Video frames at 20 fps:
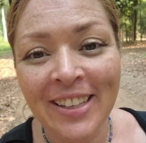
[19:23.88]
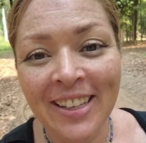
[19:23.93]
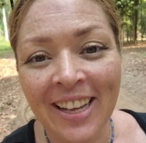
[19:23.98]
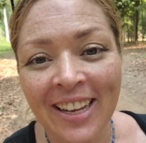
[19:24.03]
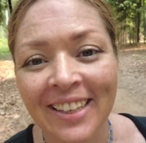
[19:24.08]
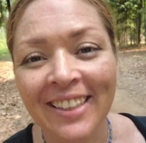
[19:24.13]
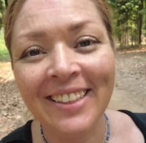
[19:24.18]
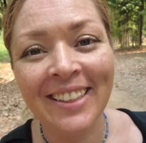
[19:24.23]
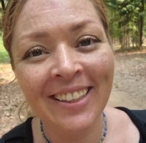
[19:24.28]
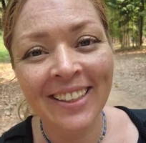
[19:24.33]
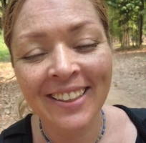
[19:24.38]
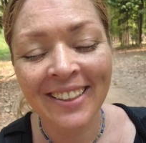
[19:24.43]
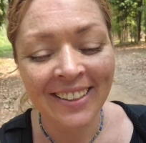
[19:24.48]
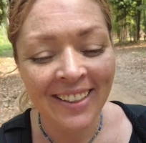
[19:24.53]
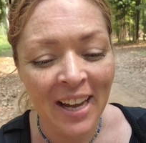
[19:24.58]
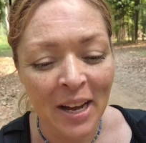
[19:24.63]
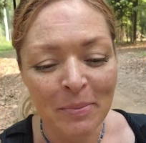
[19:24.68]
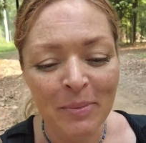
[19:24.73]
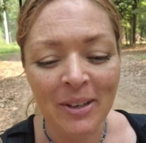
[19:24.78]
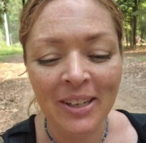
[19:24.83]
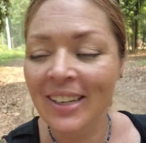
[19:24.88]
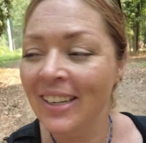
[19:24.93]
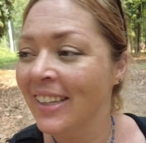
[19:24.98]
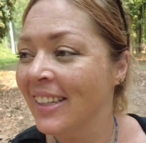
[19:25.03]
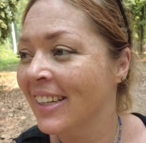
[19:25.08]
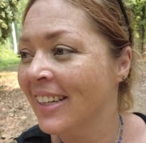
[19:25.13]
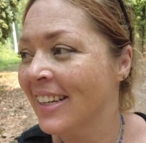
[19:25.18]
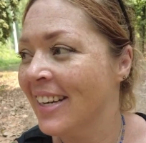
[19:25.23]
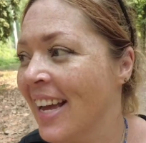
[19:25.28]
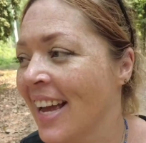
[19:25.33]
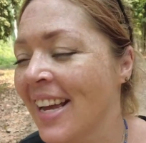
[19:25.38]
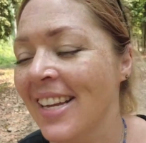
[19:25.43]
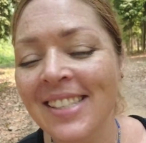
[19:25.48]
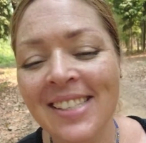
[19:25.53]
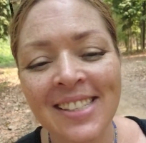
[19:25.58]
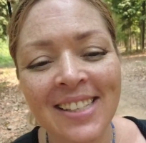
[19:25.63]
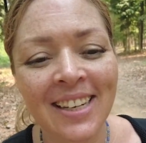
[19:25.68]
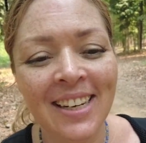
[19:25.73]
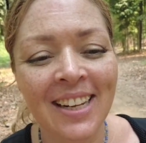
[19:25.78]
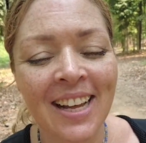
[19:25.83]
like I'm on a
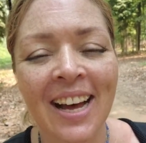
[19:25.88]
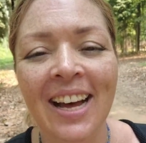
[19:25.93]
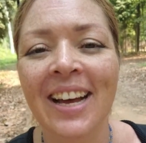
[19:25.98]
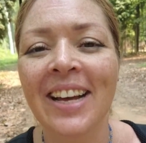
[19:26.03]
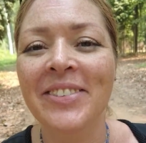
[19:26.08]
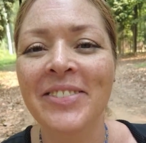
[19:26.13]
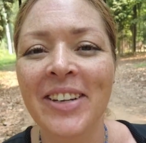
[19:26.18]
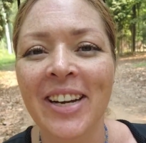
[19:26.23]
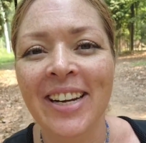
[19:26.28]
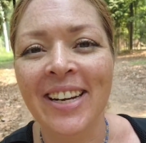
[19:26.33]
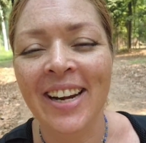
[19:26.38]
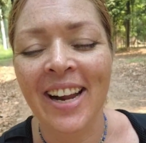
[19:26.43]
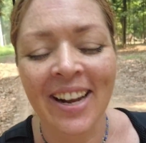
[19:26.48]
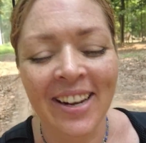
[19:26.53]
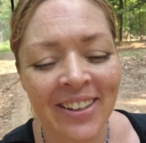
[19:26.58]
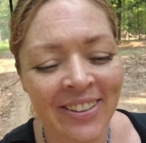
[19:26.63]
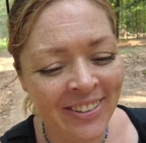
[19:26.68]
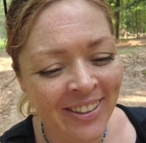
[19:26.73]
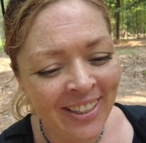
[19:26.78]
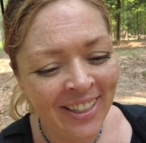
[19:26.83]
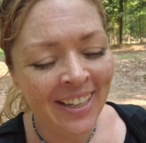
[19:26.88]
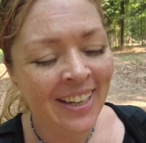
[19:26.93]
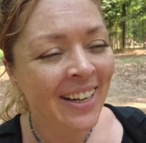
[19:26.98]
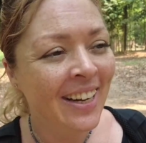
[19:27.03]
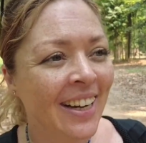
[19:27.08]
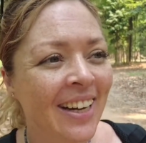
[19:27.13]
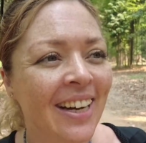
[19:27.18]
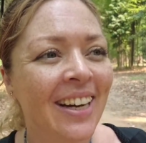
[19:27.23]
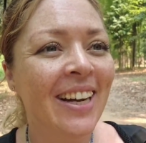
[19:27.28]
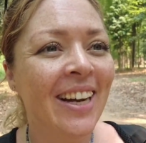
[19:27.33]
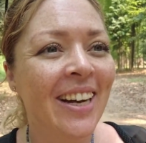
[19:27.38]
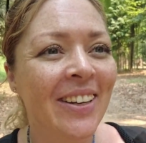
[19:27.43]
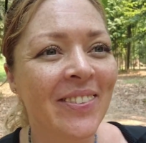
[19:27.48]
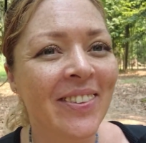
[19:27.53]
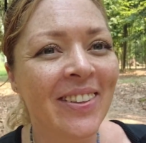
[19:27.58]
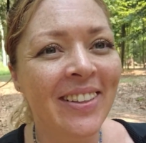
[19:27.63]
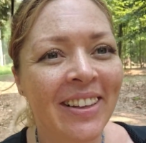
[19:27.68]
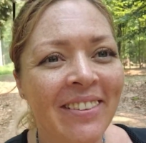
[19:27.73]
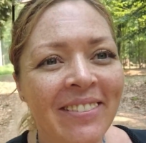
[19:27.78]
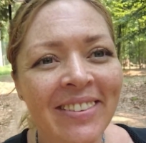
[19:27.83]
nice little high right now. I am
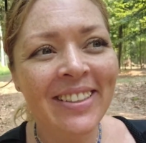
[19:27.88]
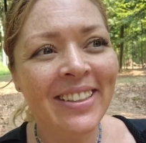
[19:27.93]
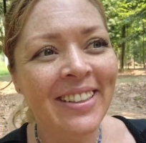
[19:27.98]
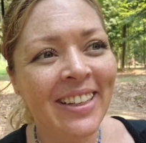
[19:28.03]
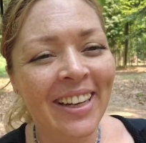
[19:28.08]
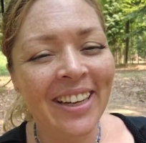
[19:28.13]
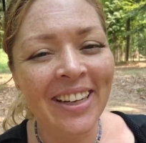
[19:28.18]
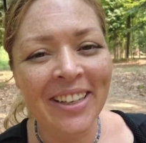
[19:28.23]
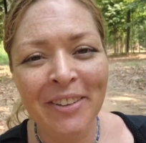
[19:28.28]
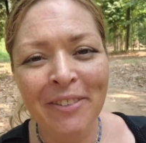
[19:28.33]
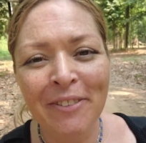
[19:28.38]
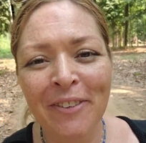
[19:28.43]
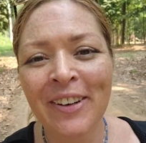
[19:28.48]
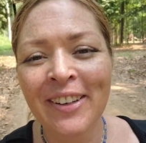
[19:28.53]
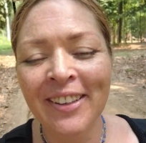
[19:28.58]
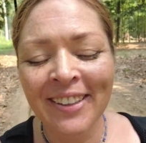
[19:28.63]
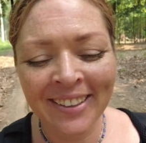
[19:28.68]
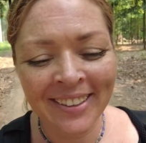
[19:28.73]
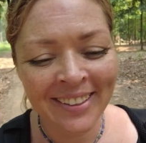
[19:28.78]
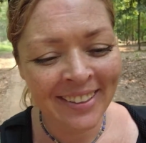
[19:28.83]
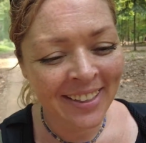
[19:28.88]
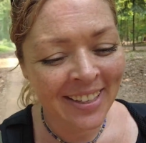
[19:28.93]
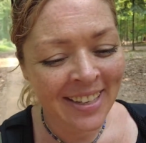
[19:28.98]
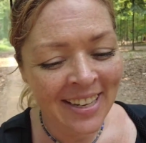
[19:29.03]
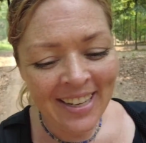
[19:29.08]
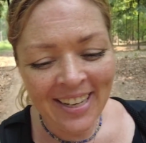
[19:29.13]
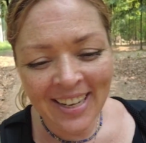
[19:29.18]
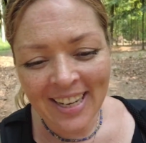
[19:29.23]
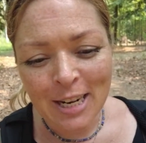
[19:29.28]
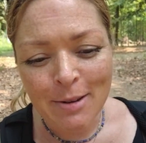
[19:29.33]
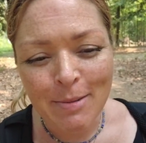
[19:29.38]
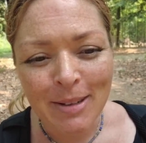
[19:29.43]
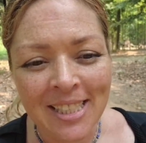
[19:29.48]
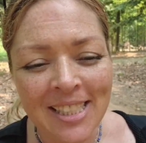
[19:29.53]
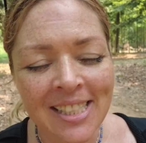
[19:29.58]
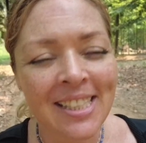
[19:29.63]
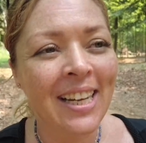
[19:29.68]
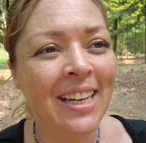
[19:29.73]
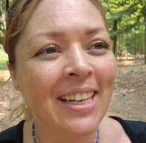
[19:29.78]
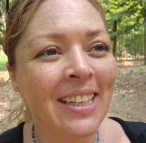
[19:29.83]
loving life, and I'm
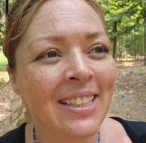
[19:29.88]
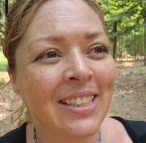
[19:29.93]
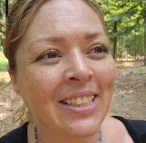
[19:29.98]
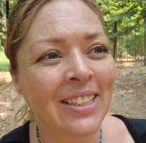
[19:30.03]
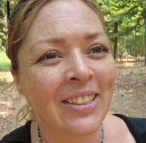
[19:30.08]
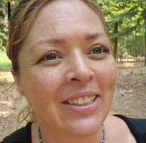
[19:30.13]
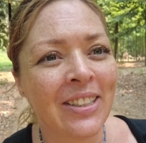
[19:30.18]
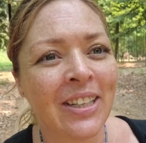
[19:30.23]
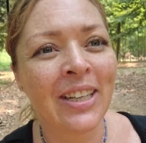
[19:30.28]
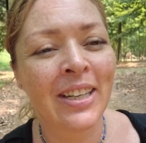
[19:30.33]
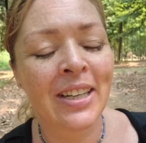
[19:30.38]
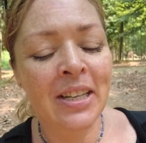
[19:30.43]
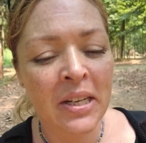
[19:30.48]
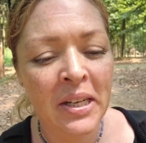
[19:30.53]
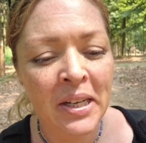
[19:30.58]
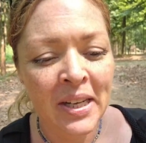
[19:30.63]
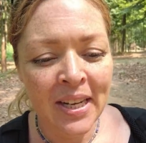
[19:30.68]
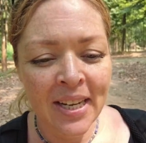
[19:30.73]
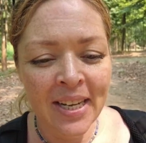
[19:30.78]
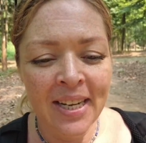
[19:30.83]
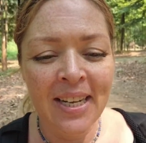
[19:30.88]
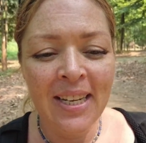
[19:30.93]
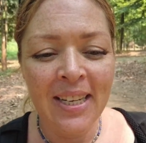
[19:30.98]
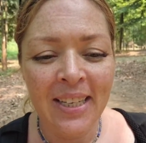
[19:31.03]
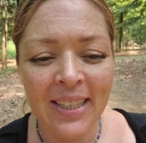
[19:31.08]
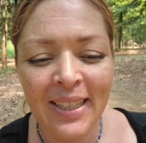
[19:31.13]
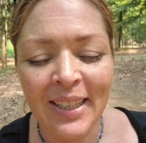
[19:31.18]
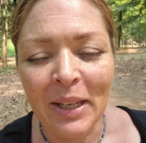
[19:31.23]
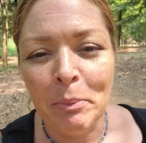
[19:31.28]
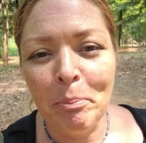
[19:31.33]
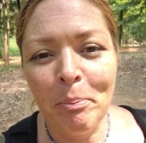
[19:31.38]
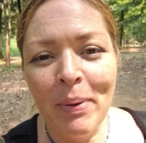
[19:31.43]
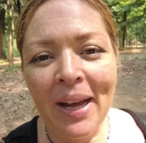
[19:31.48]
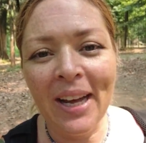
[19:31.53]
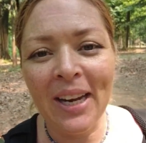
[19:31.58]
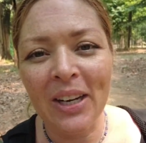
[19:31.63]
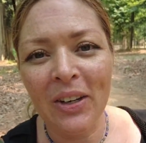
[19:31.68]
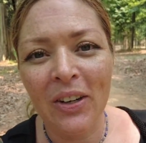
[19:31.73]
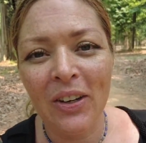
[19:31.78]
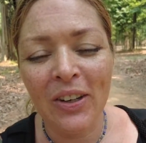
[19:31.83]
excited to get
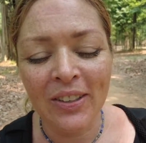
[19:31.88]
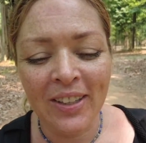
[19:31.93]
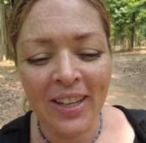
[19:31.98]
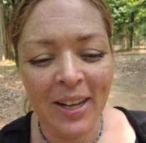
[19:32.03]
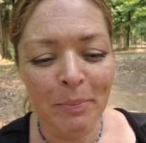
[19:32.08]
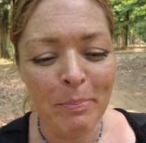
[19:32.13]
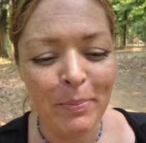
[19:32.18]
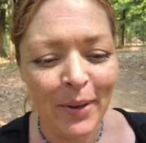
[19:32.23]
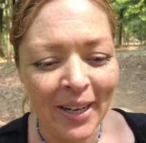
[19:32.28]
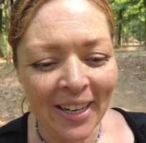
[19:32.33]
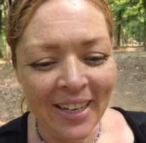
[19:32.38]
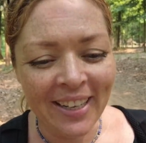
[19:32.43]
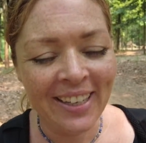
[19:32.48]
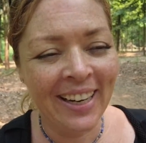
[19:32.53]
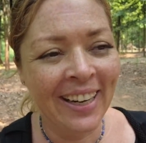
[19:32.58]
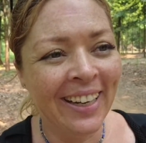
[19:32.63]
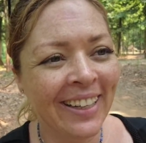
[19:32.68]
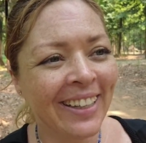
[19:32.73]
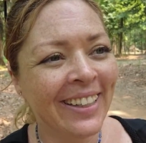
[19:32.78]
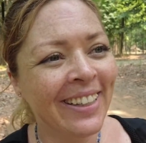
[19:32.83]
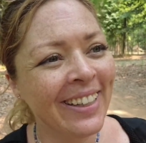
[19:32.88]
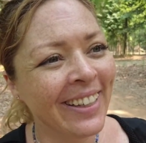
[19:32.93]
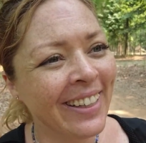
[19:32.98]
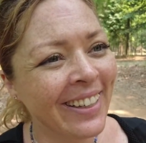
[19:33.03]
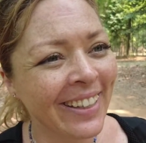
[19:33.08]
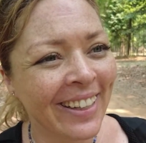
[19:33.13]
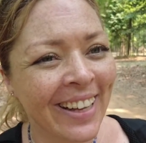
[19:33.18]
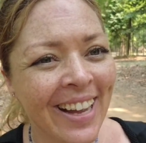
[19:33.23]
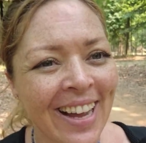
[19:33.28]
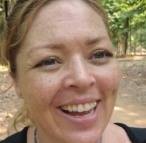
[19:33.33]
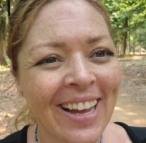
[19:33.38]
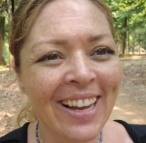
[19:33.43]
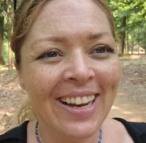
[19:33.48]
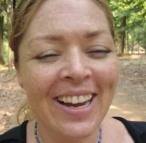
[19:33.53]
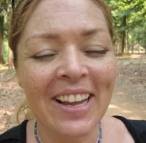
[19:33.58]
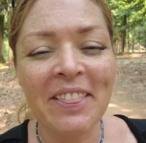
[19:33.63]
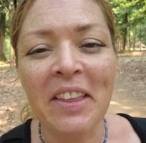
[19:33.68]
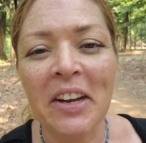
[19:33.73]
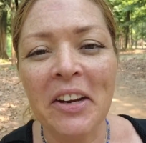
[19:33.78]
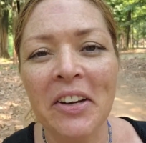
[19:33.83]
back on that bike,
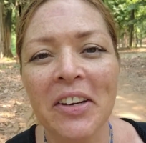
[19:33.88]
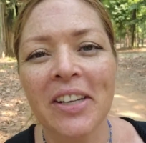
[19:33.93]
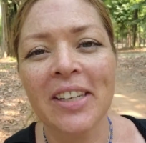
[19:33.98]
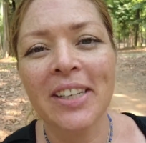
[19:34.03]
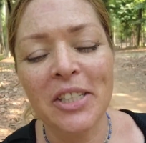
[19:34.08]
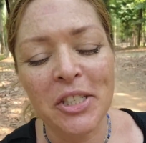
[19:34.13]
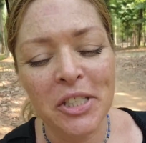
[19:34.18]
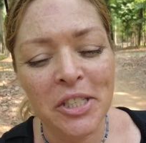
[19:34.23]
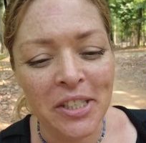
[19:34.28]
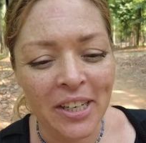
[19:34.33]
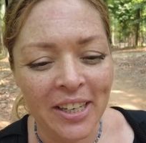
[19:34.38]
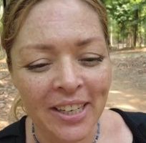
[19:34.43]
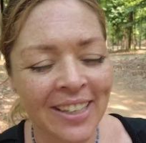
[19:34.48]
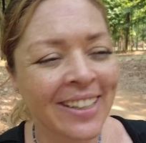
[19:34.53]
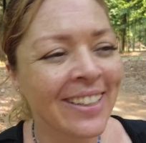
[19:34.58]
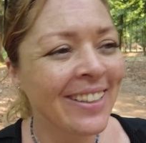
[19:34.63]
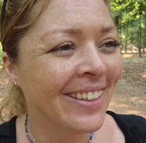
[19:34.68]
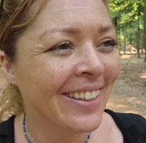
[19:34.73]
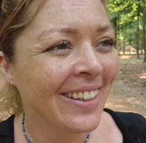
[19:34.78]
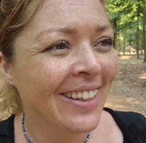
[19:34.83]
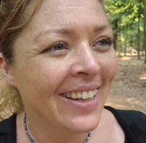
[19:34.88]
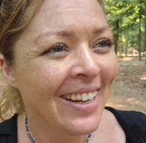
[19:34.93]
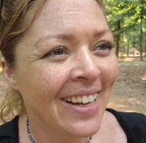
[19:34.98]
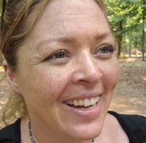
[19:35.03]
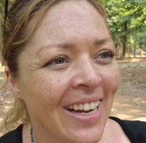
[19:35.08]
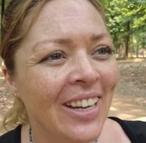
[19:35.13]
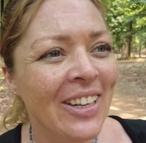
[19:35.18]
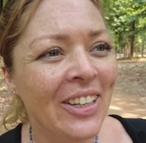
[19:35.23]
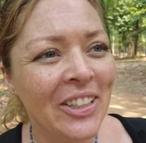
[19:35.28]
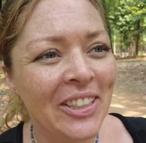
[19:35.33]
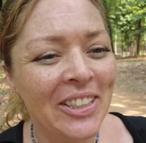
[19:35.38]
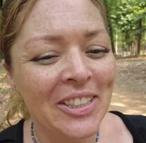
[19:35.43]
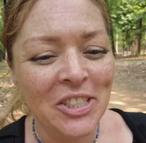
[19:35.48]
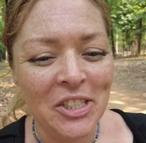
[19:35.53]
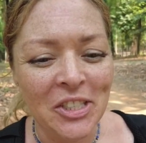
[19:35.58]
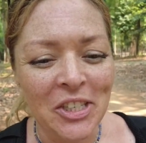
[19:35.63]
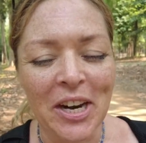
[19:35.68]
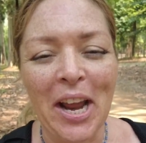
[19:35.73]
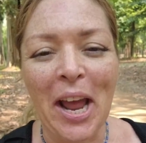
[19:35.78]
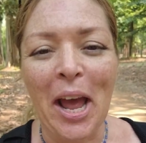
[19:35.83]
get the air conditioning, air conditioning